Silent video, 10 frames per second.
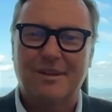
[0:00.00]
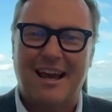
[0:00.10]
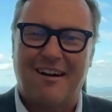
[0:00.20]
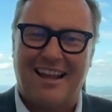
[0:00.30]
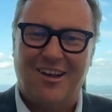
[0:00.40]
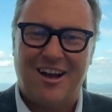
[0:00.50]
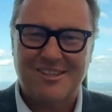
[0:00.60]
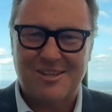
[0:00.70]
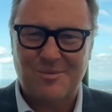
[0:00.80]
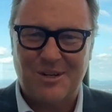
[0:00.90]
with our
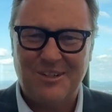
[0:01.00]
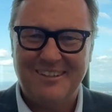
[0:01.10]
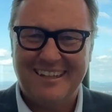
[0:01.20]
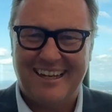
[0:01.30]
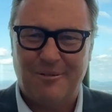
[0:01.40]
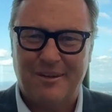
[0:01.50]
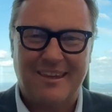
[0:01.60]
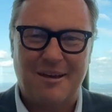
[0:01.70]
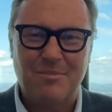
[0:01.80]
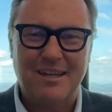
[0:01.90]
allies as well, whether
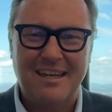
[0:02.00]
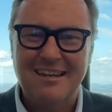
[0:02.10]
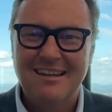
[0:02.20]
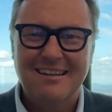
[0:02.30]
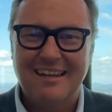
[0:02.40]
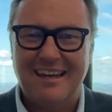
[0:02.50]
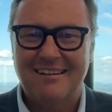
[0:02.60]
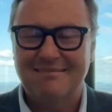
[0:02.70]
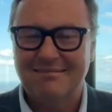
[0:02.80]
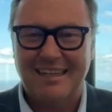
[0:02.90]
they be
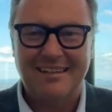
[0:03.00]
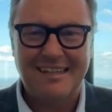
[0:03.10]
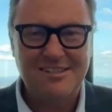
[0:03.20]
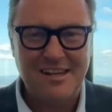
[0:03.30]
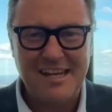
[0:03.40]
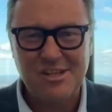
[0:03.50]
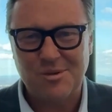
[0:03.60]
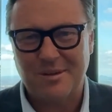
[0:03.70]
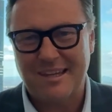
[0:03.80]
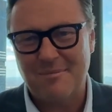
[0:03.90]
in
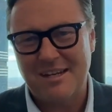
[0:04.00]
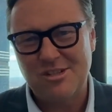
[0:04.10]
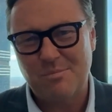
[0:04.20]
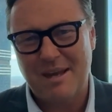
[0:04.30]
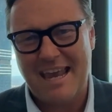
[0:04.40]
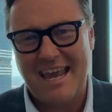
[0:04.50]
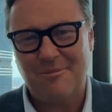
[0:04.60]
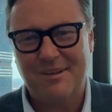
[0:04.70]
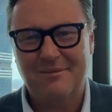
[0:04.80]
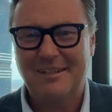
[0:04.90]
Indonesia, whether they be in Japan,